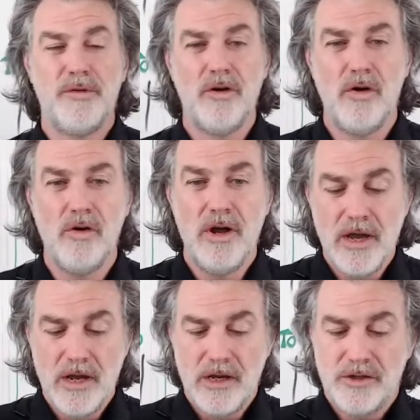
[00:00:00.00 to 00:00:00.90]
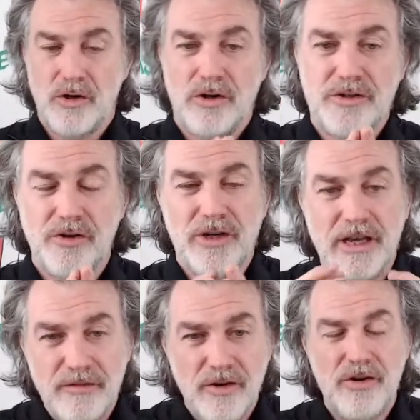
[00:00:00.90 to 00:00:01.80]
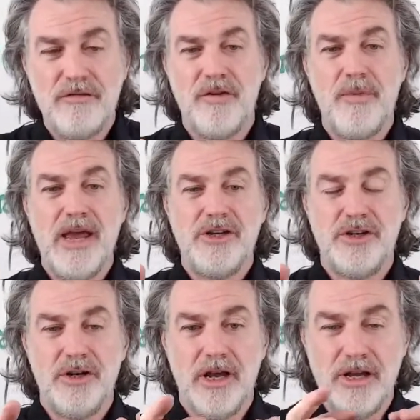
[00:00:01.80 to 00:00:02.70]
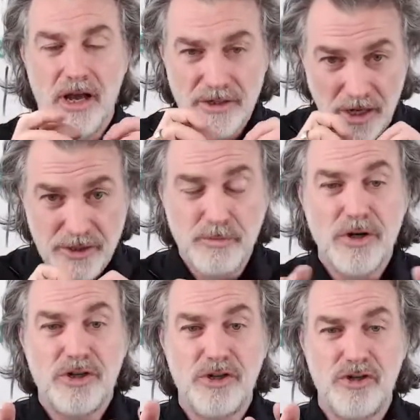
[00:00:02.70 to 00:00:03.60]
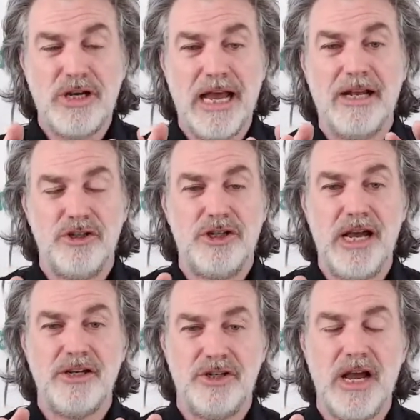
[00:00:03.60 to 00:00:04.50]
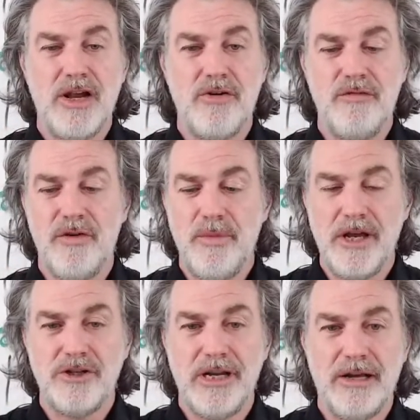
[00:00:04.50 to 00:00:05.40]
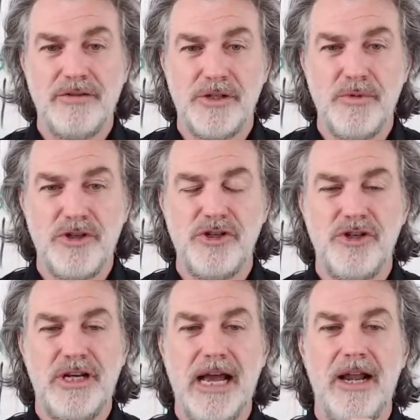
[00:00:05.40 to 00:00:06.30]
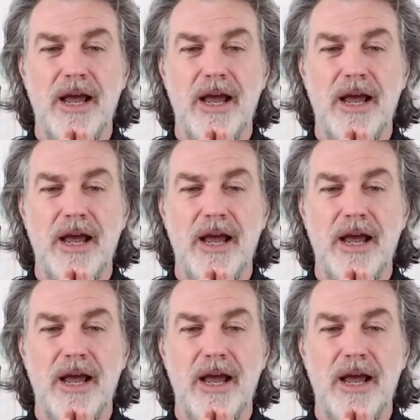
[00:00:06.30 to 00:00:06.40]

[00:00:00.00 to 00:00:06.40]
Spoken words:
So give your information as much as you can. Share your information out as much as you can.